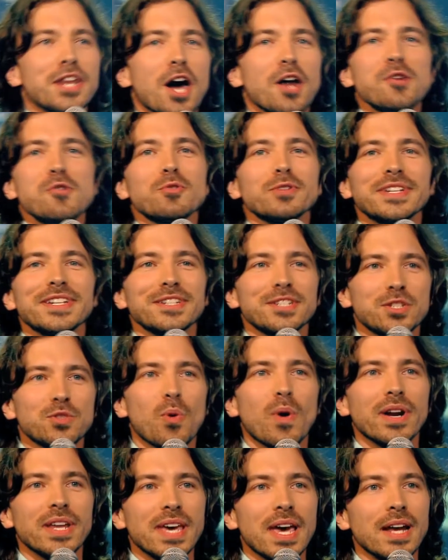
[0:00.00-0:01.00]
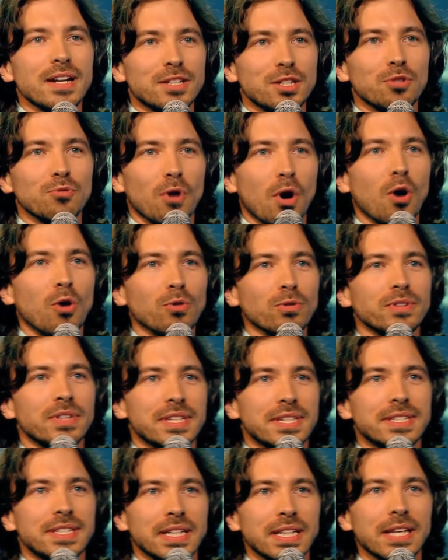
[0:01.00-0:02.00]
not only is 28 too old to
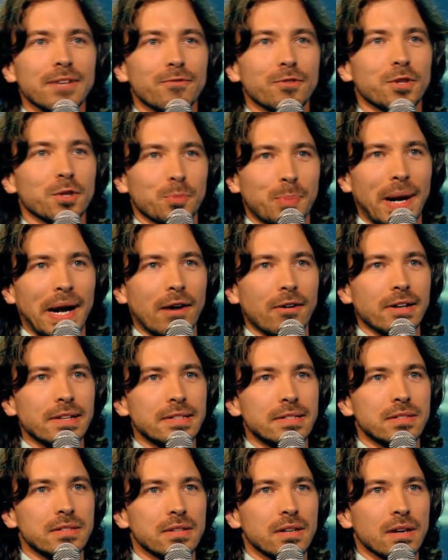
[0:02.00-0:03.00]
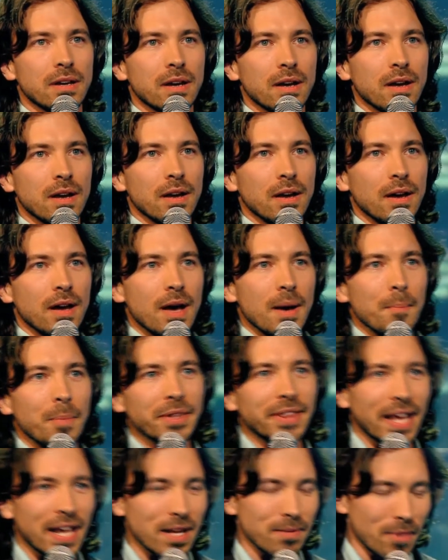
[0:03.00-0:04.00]
still live with your parents,
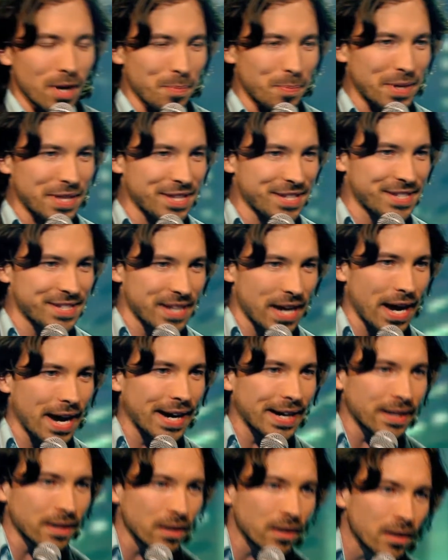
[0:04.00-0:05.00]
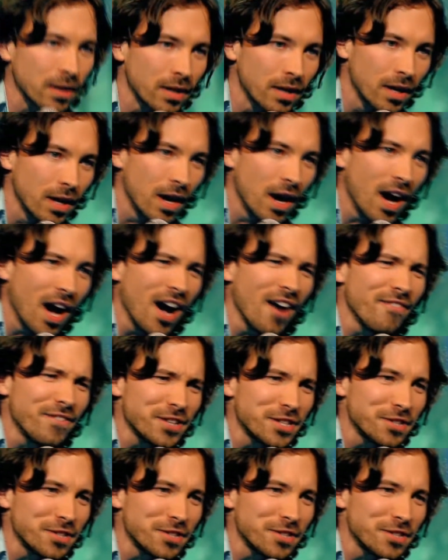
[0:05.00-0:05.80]
but that it might be the sign of a